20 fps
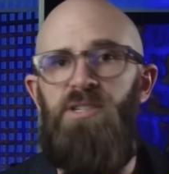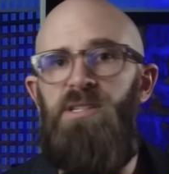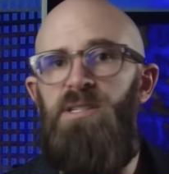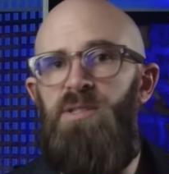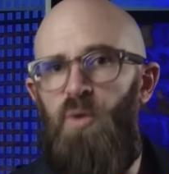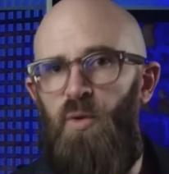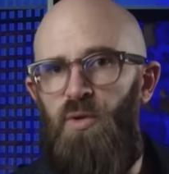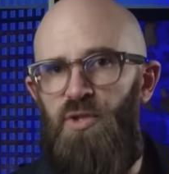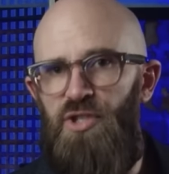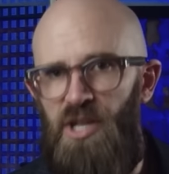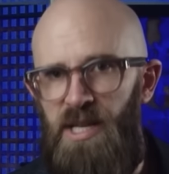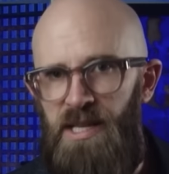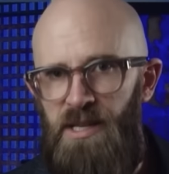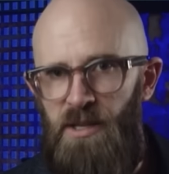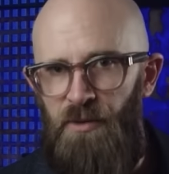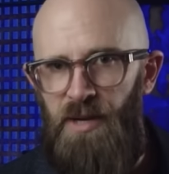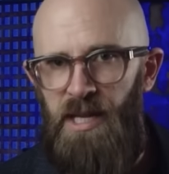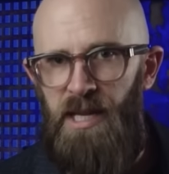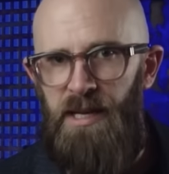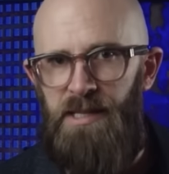staunchly
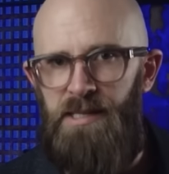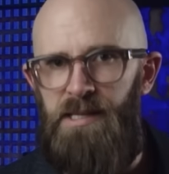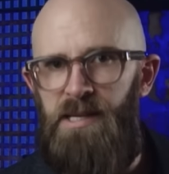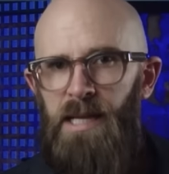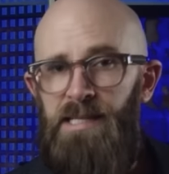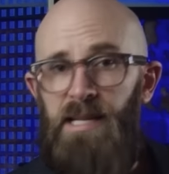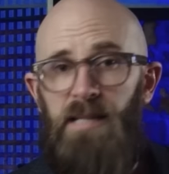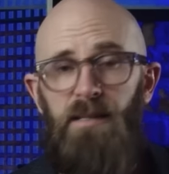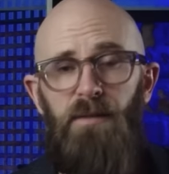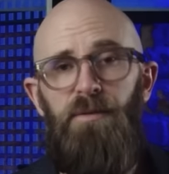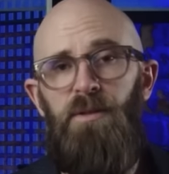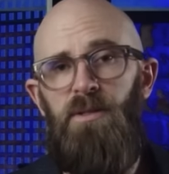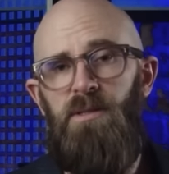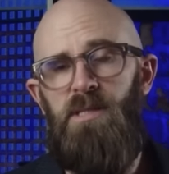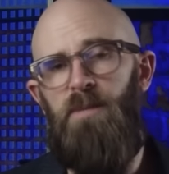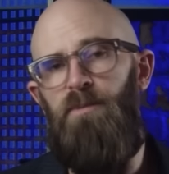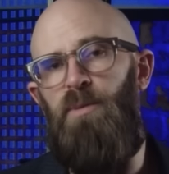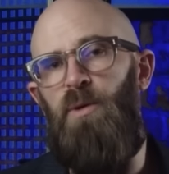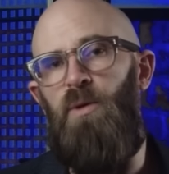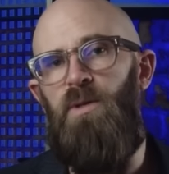unionist and had the full
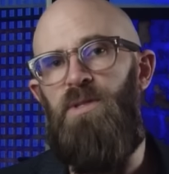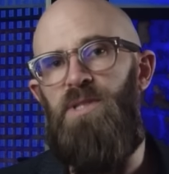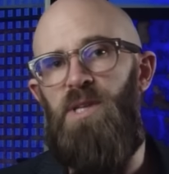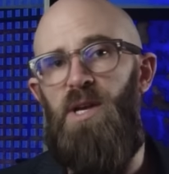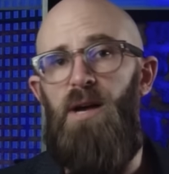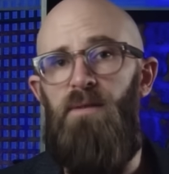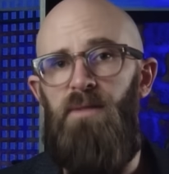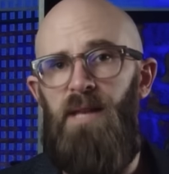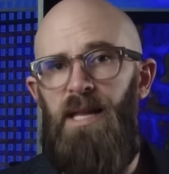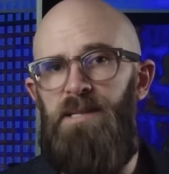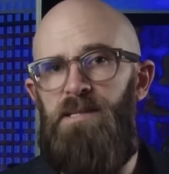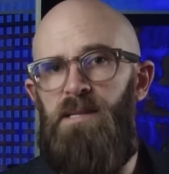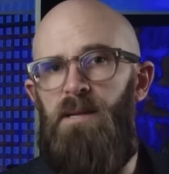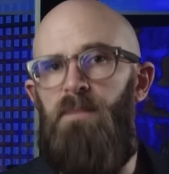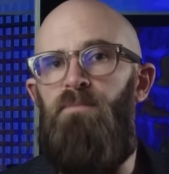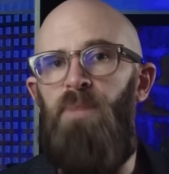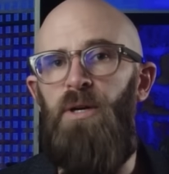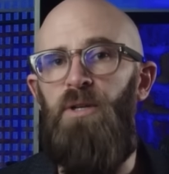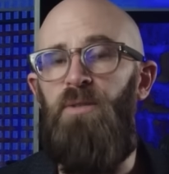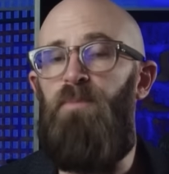support of
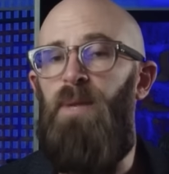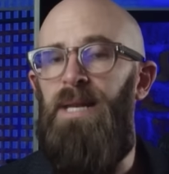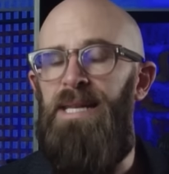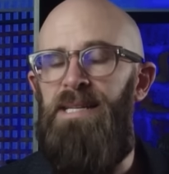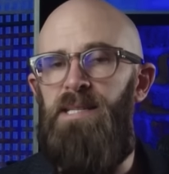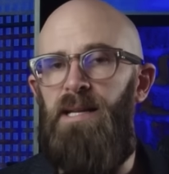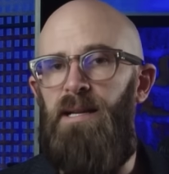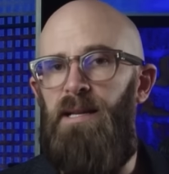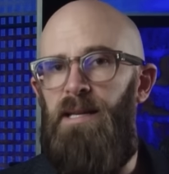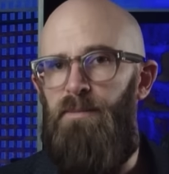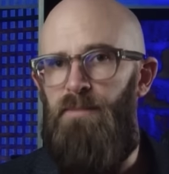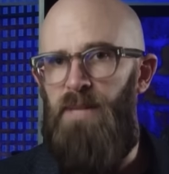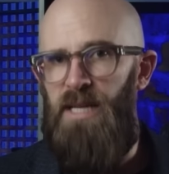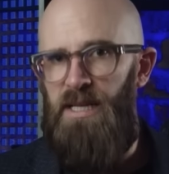London both politically and